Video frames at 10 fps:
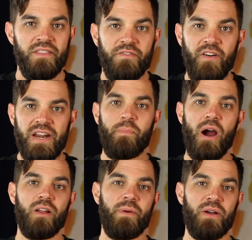The funny
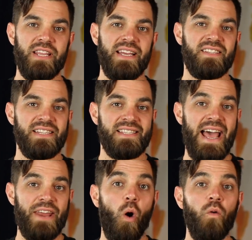part about this is
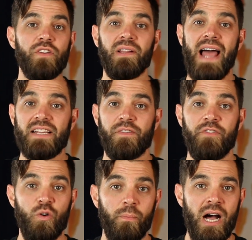that over the last
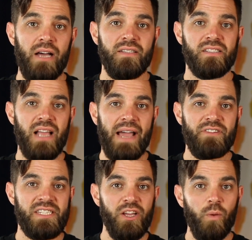few months,
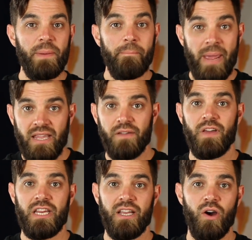I've still been making
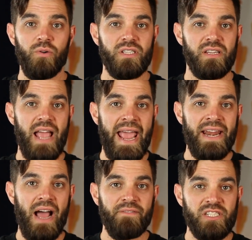videos,
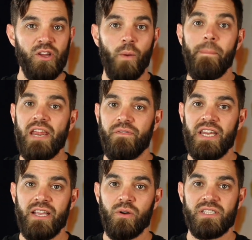and I've still made
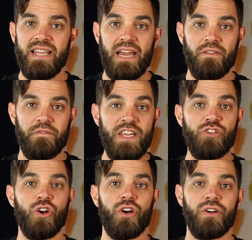videos that
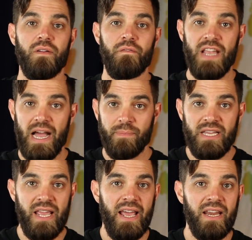featured
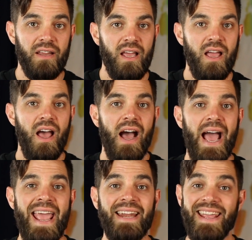VIPKid.
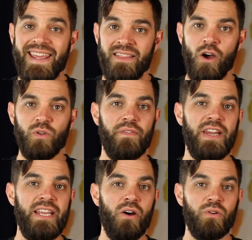And in those
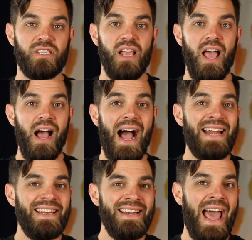videos,
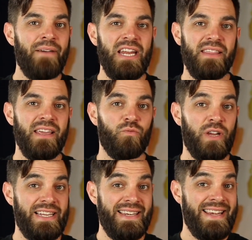I didn't have anything
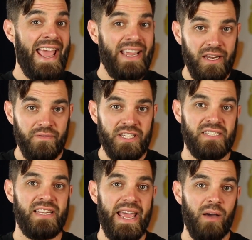really negative
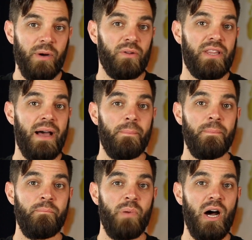to say about
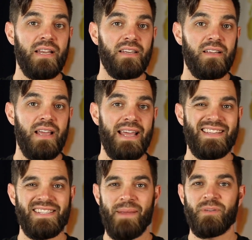them, but at
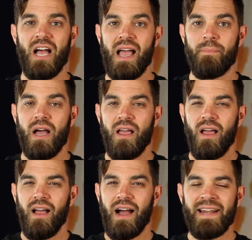the same time,
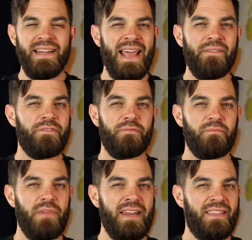I didn't have
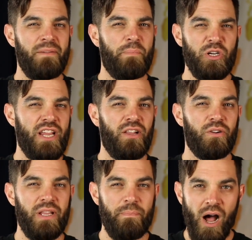anything
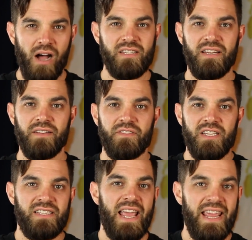particularly positive
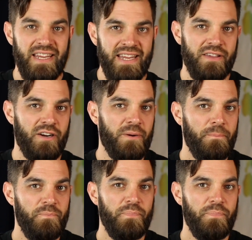to say either.